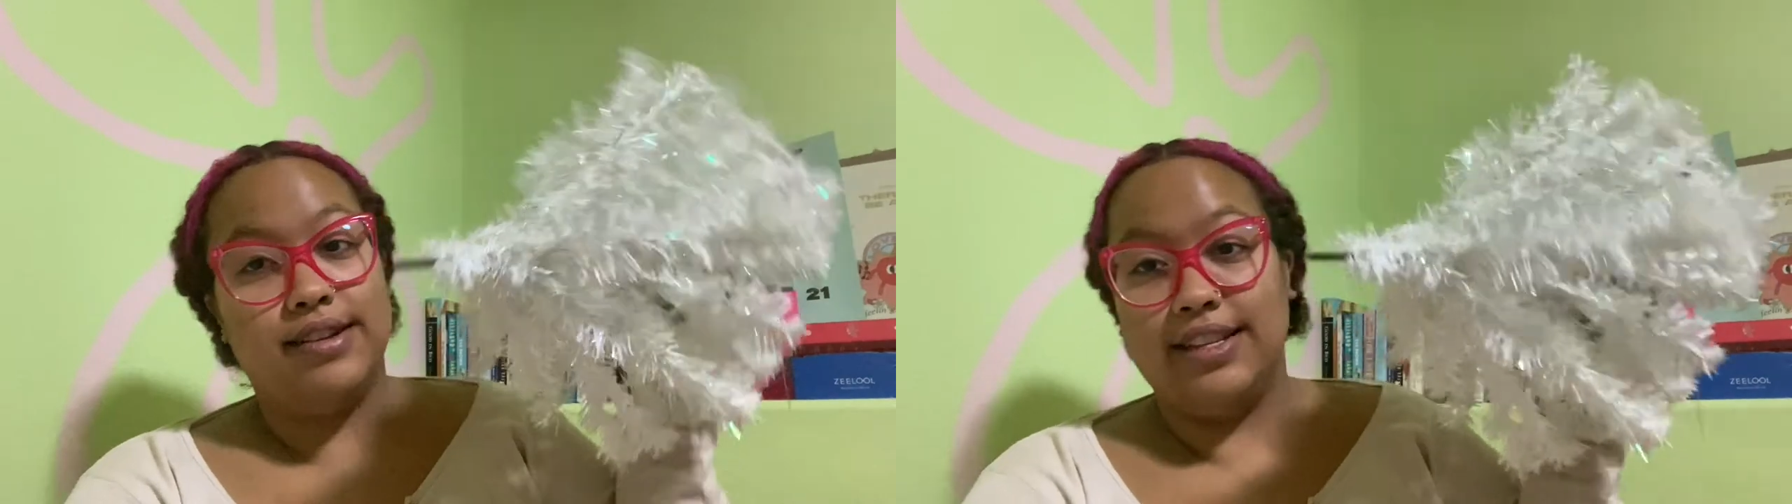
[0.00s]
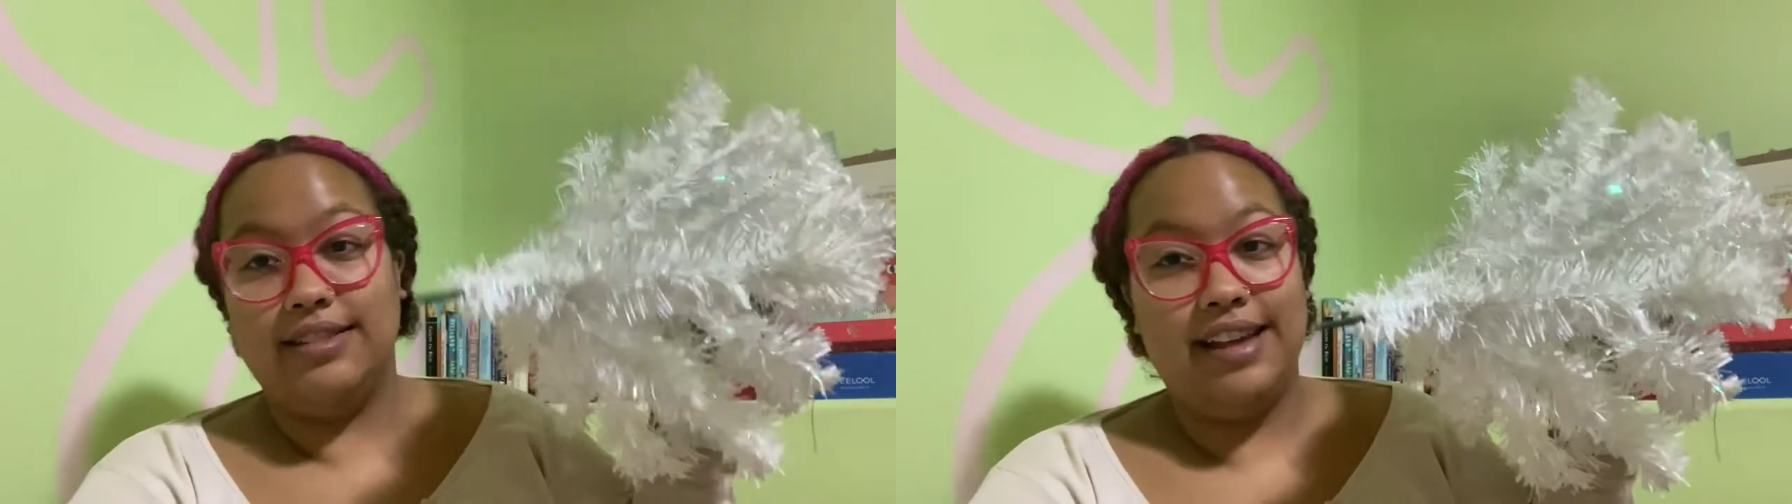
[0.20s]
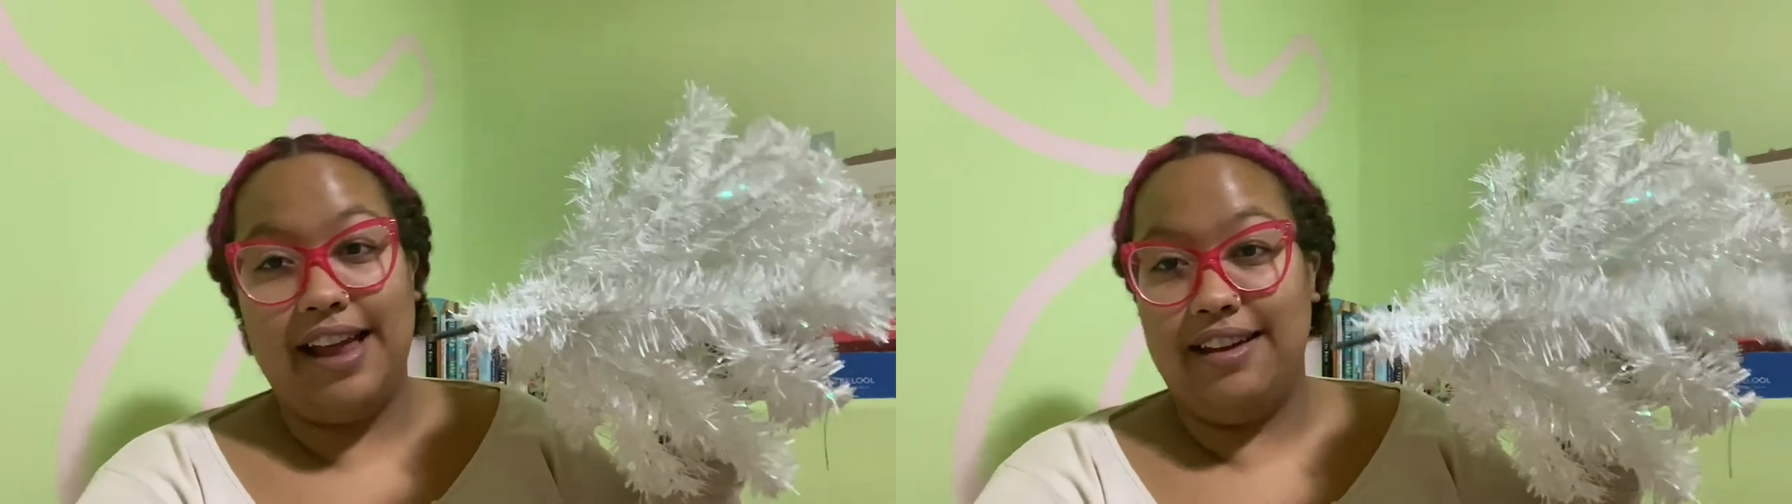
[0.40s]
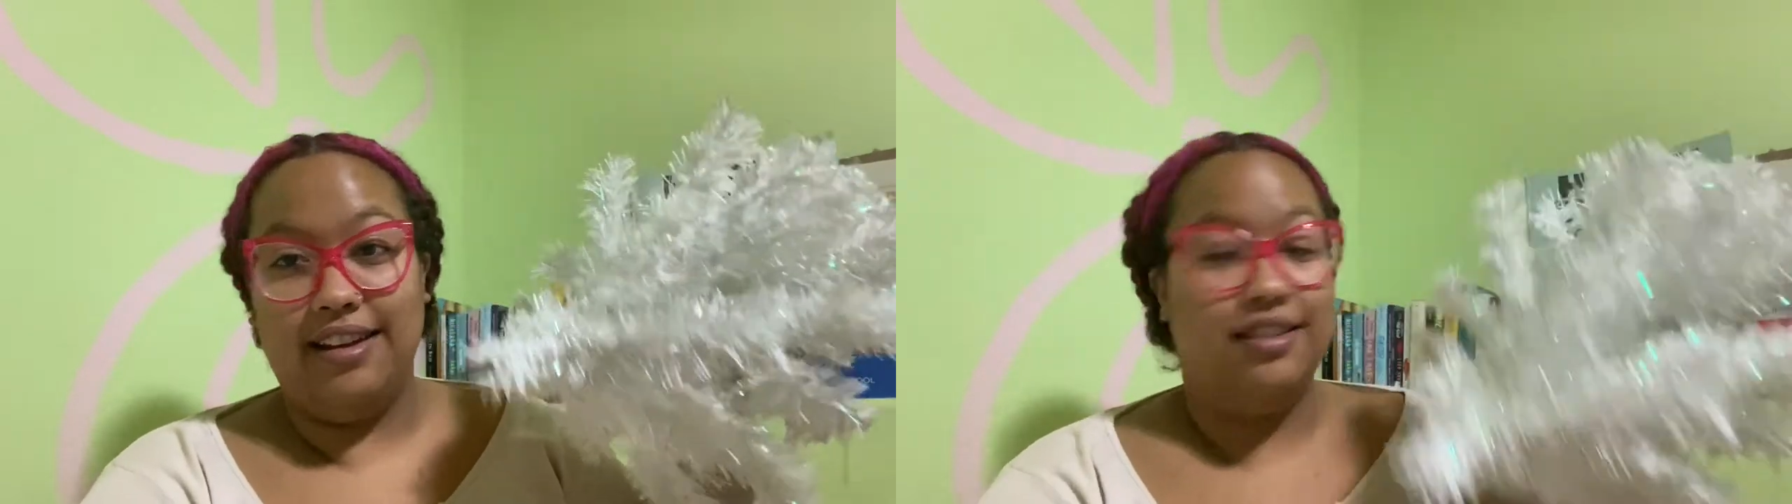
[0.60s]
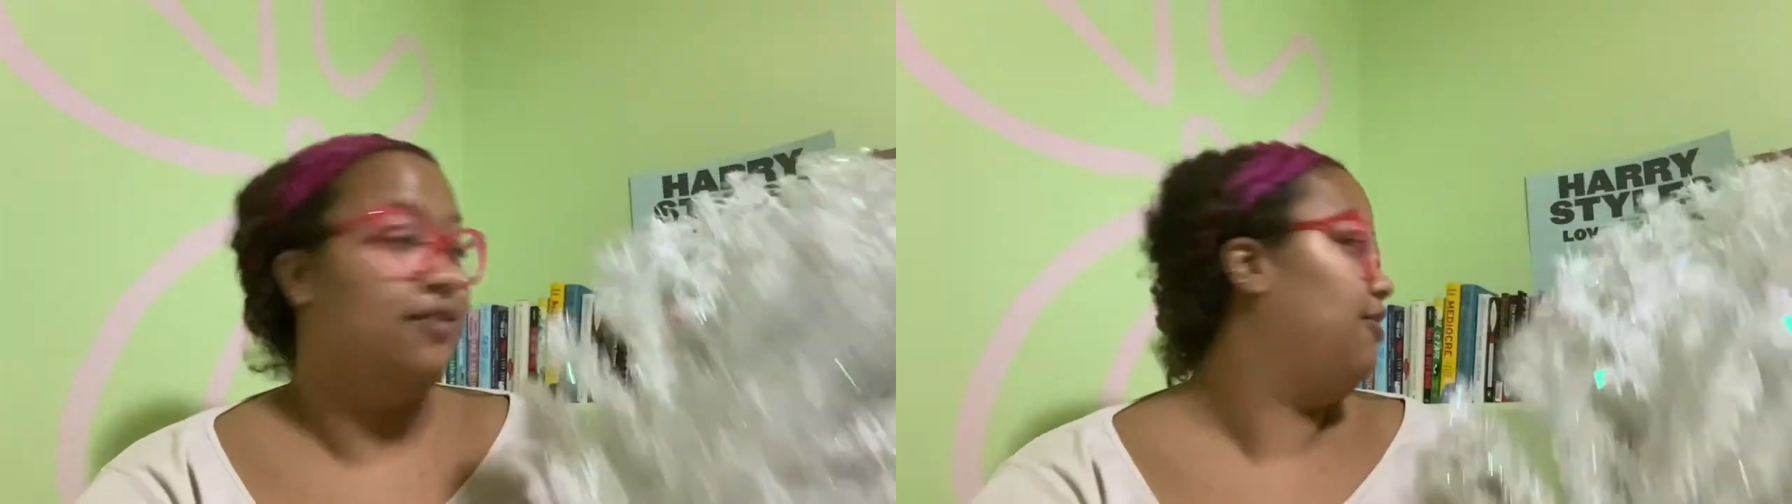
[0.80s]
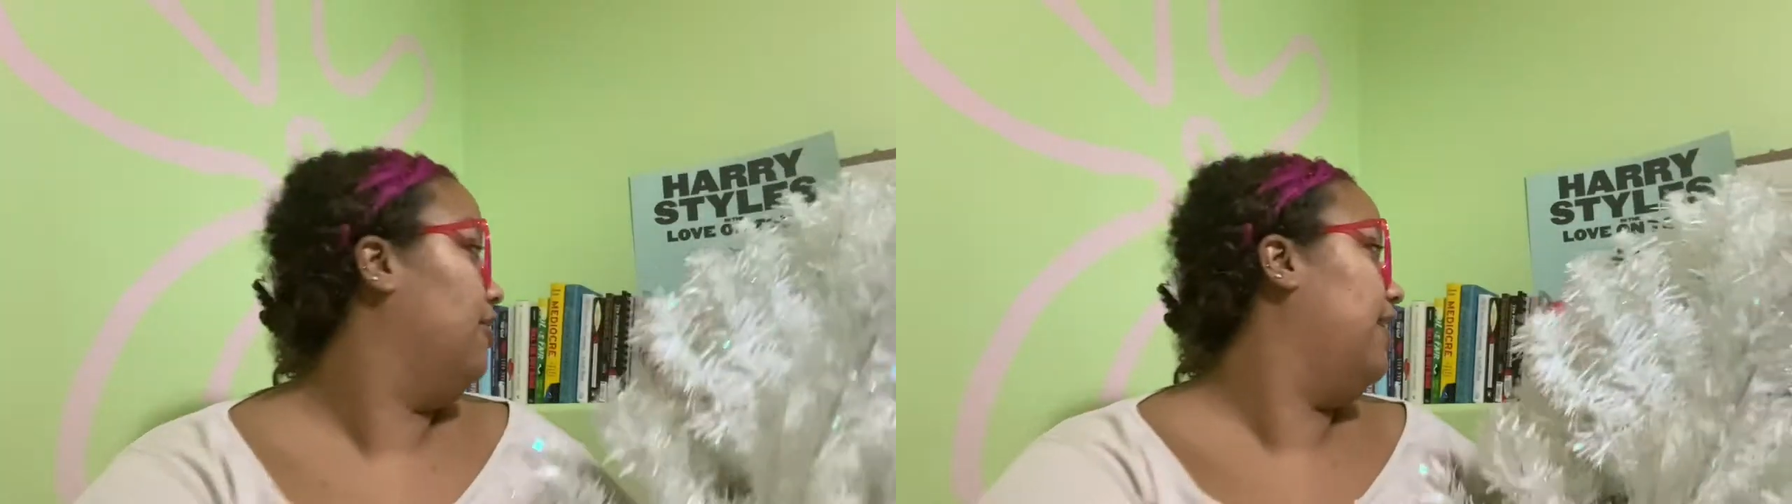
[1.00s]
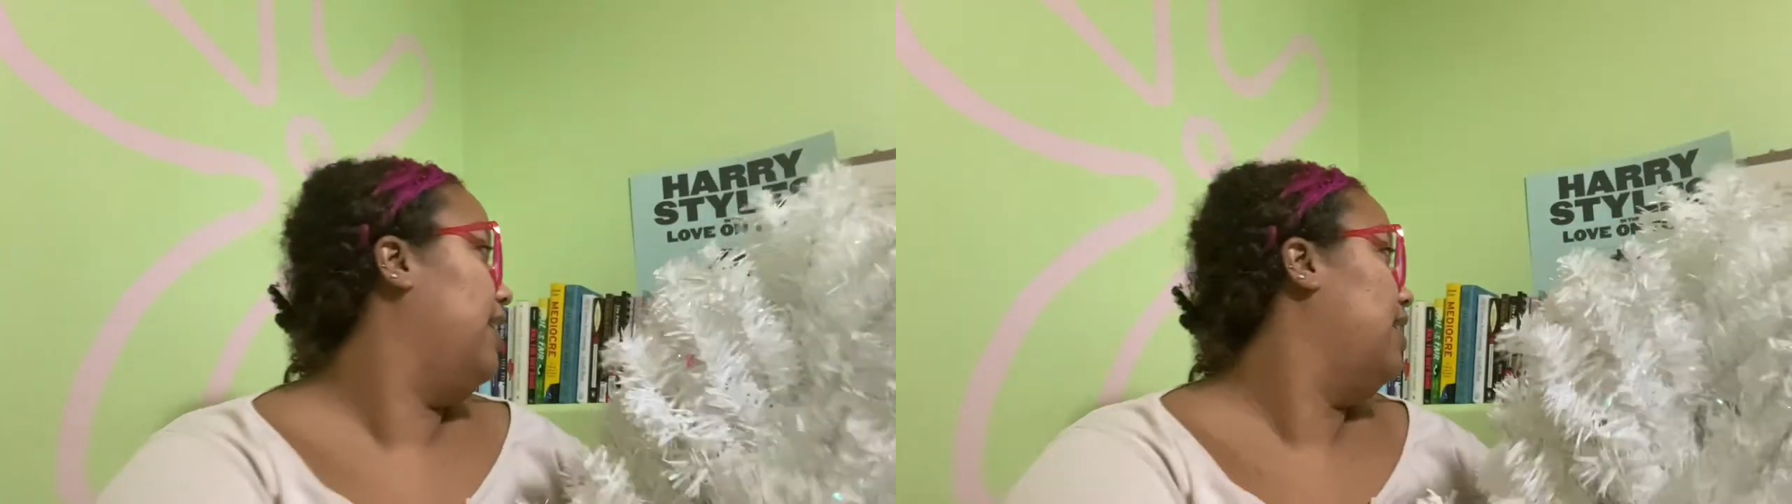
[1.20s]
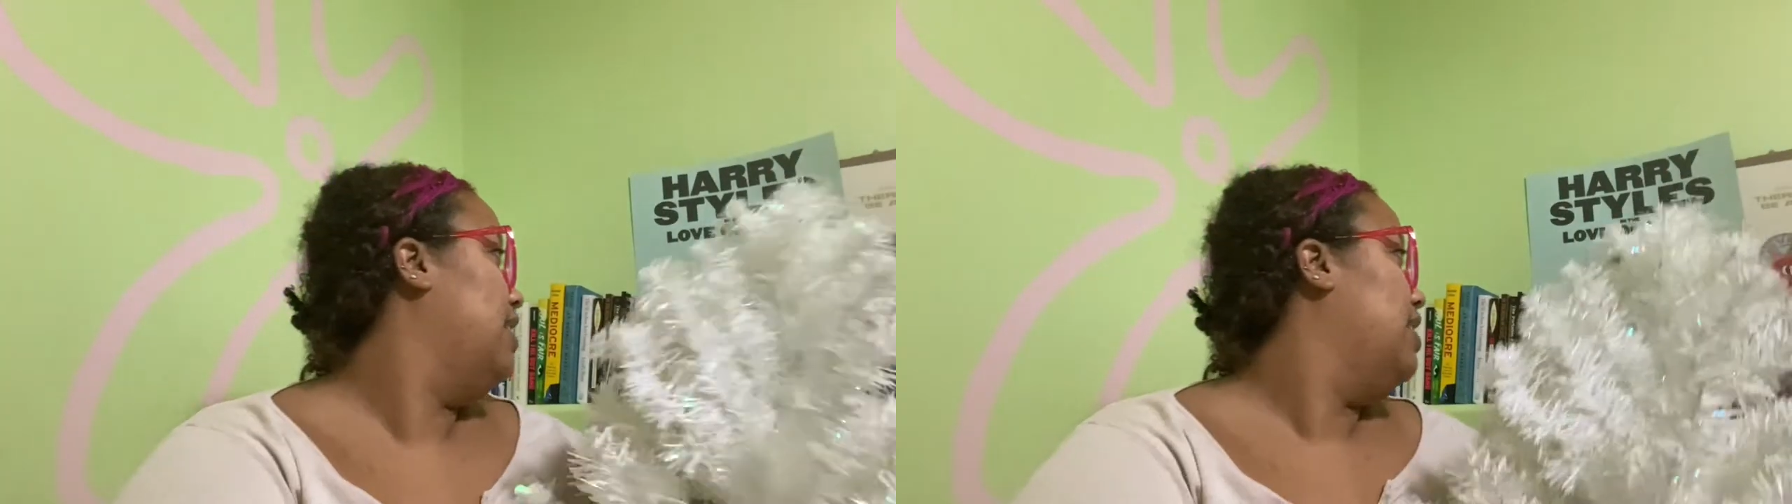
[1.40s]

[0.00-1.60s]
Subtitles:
the stand is for it,